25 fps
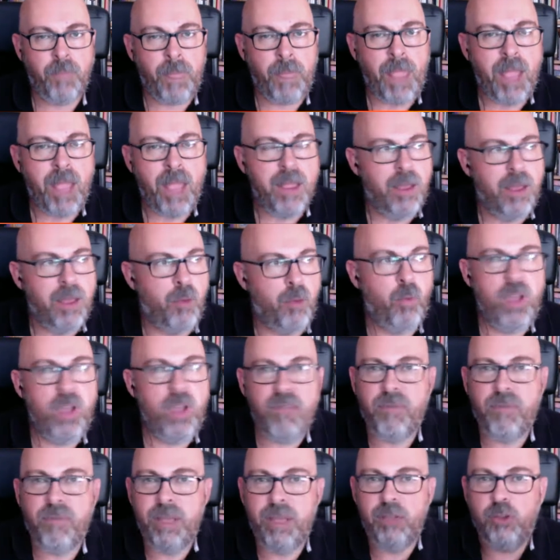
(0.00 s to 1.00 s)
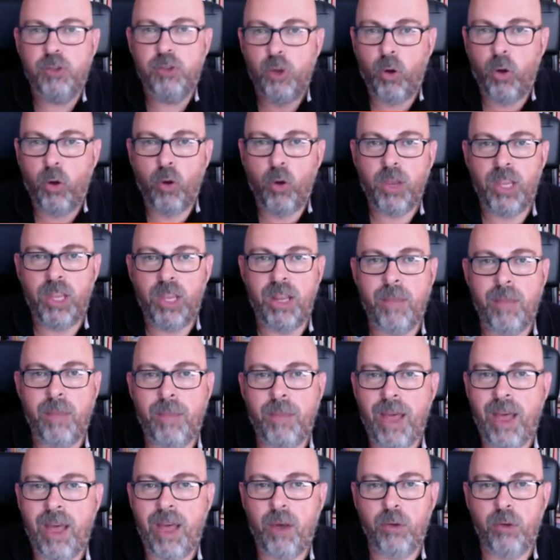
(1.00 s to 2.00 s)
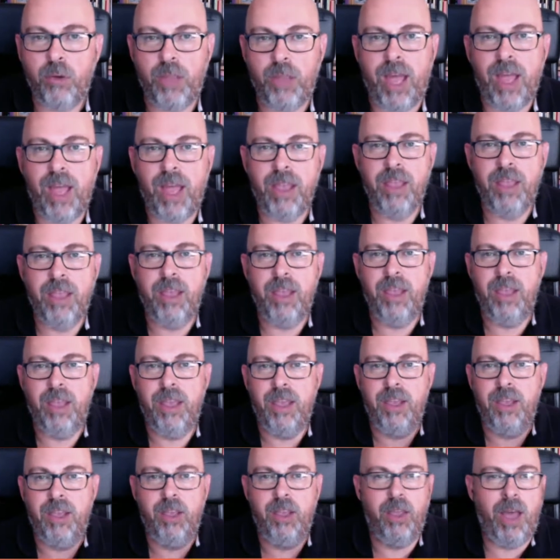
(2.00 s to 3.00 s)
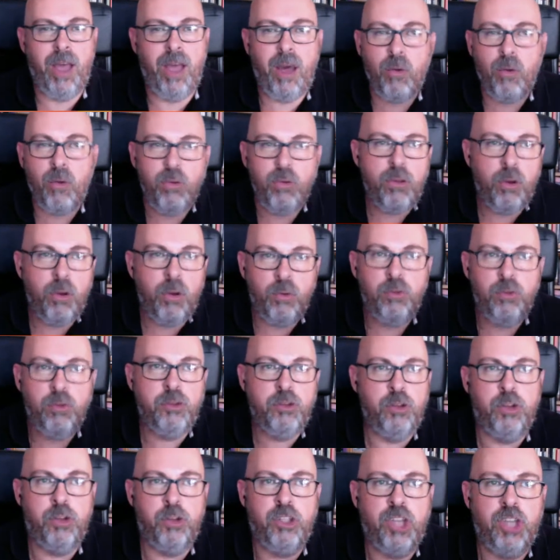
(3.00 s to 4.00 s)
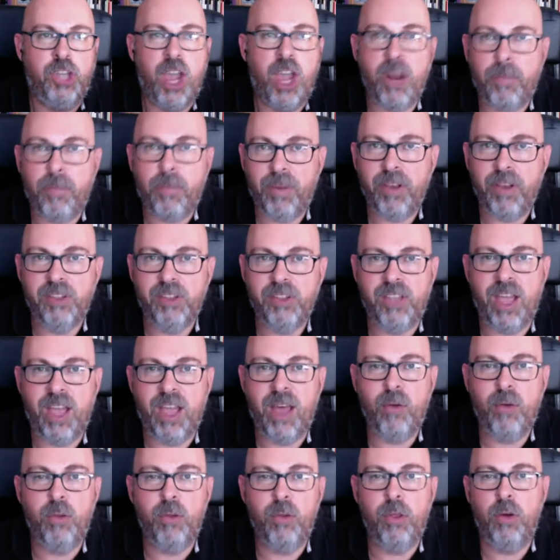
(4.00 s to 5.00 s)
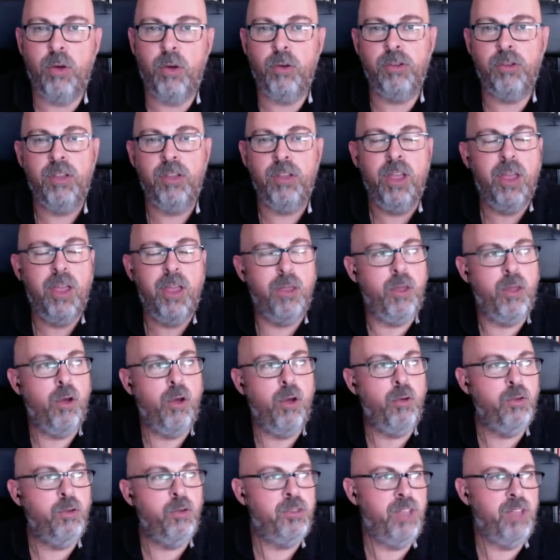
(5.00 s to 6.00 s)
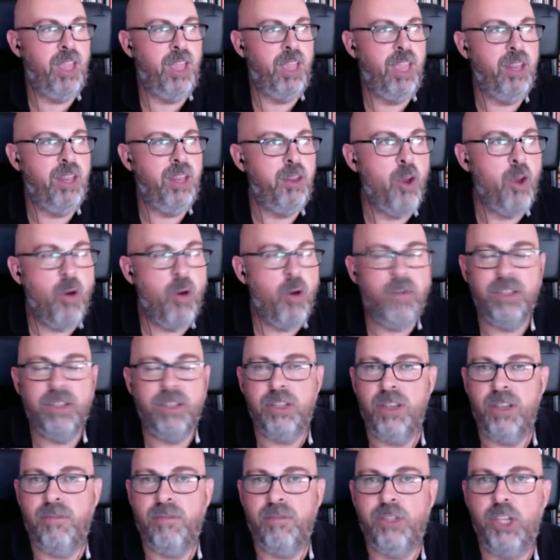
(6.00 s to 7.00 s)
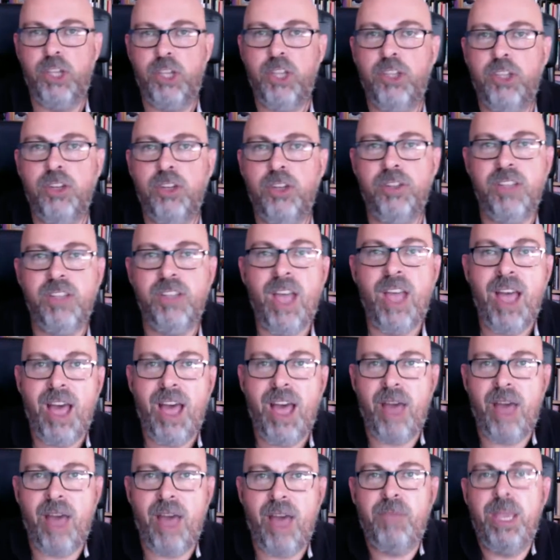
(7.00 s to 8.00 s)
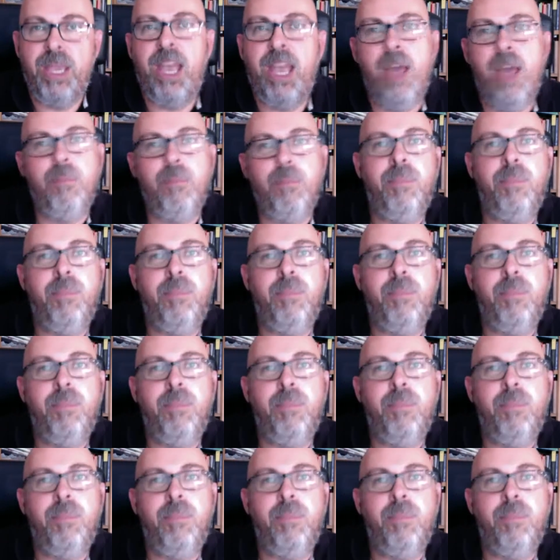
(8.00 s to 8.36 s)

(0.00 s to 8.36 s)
We've been talking about how those Sherpas, how those innovative teachers have become